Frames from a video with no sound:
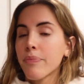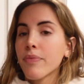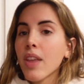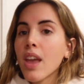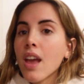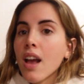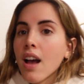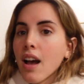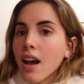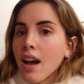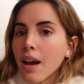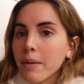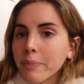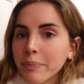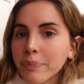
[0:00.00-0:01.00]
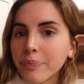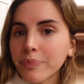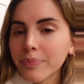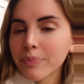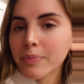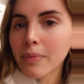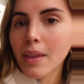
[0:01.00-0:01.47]
fan of
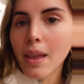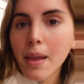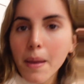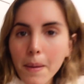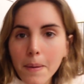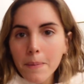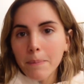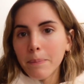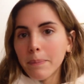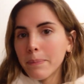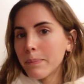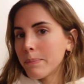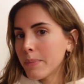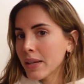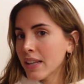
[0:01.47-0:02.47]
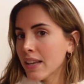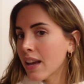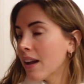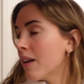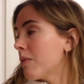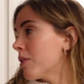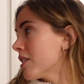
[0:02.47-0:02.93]
that. But
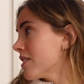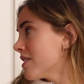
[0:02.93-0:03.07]
yeah, we're